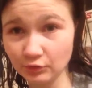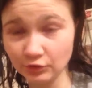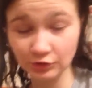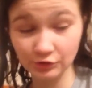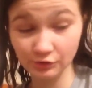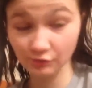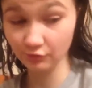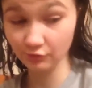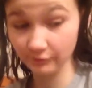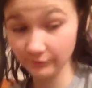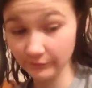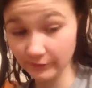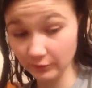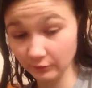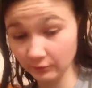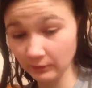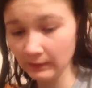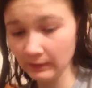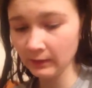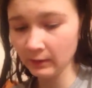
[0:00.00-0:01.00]
watching YouTube
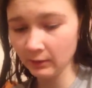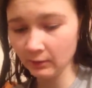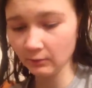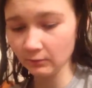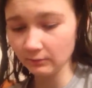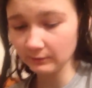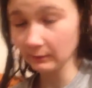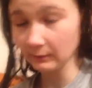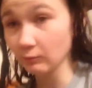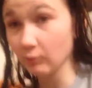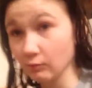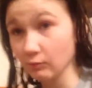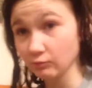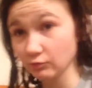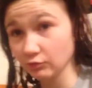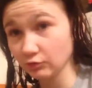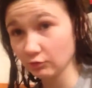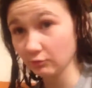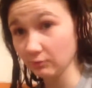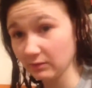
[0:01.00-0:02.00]
videos. That's what I
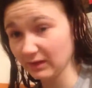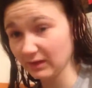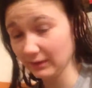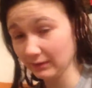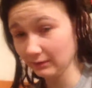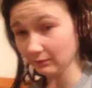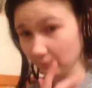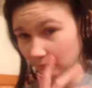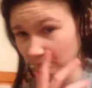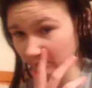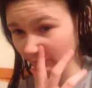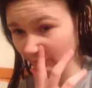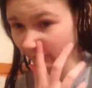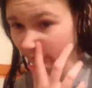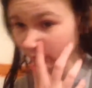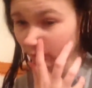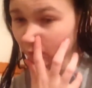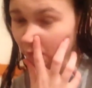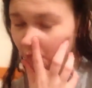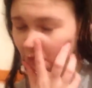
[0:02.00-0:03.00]
was doing
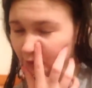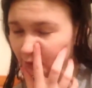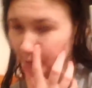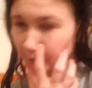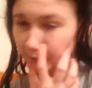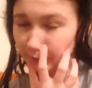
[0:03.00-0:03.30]
before.